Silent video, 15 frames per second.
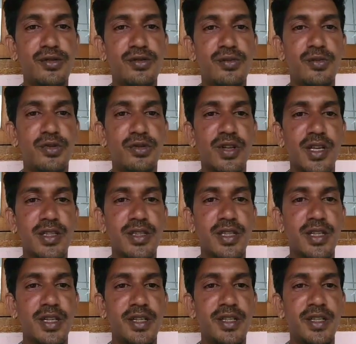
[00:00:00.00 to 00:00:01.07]
two more
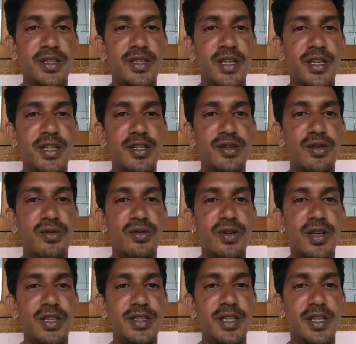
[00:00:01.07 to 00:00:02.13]
considerations, that is low
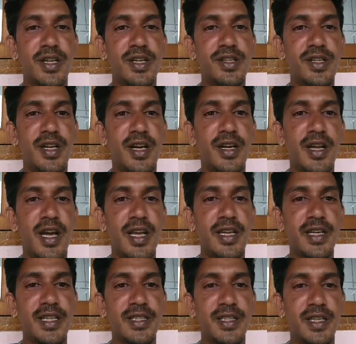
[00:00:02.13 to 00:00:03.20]
consideration and high
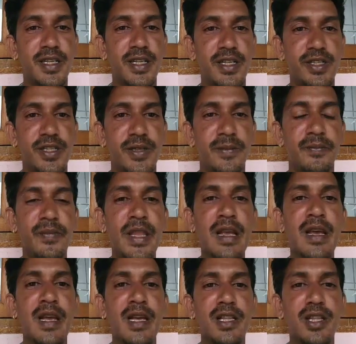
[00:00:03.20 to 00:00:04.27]
consideration.
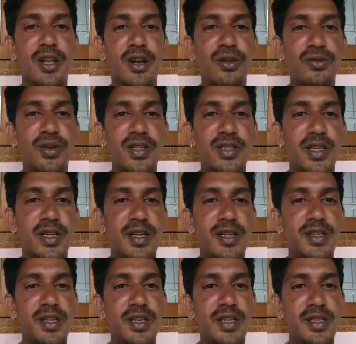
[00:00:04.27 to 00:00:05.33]
The low
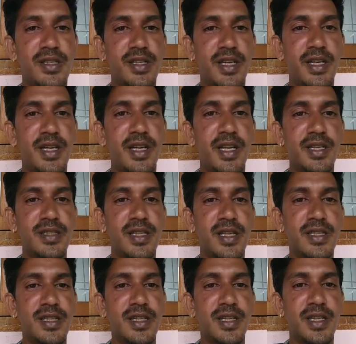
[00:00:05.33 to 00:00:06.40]
consideration is taken as the
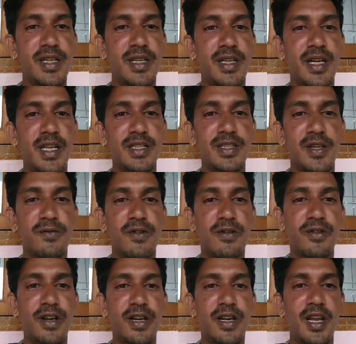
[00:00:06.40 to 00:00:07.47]
starting index of our
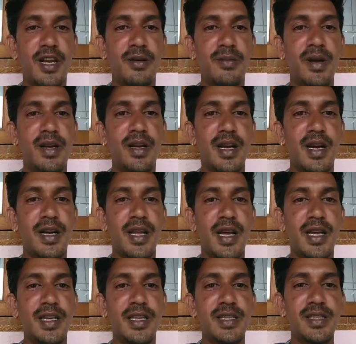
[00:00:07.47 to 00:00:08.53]
array element and high
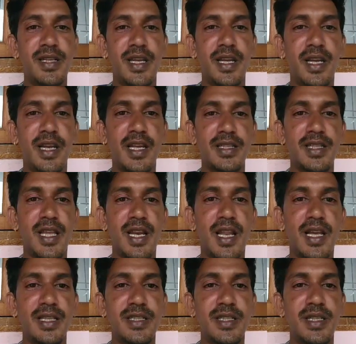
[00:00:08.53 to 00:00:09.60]
is taken as the
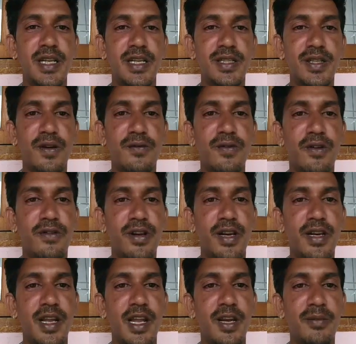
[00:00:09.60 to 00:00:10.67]
last index of our
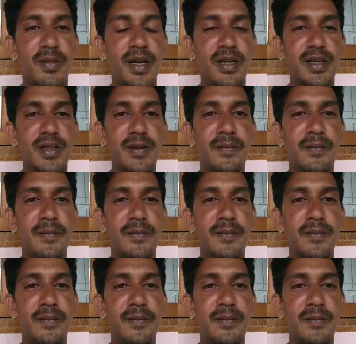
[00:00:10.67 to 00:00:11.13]
array element.